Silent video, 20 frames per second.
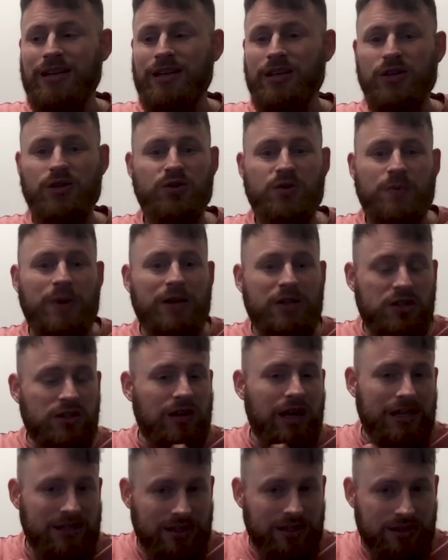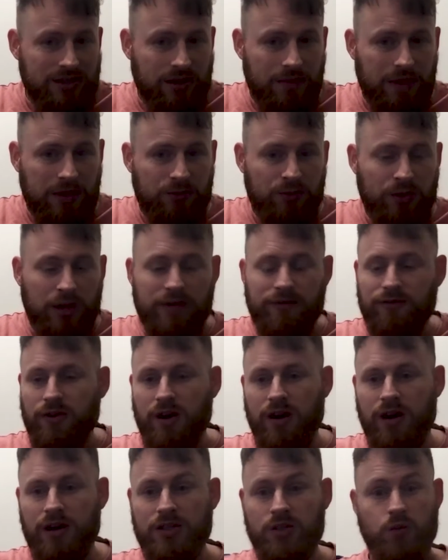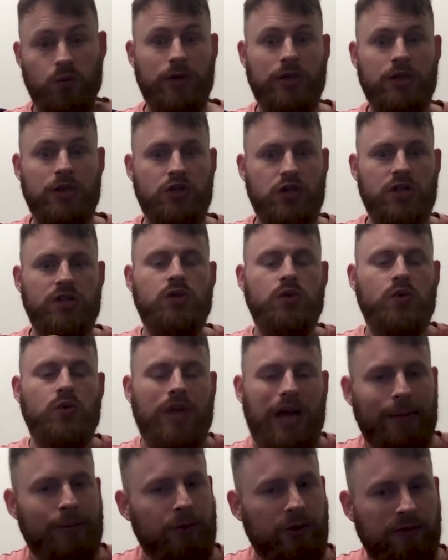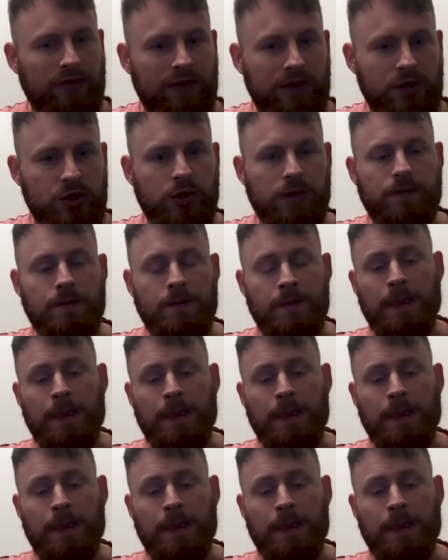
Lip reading: you're specializing in something, right? For us, we just do cabinet finishing.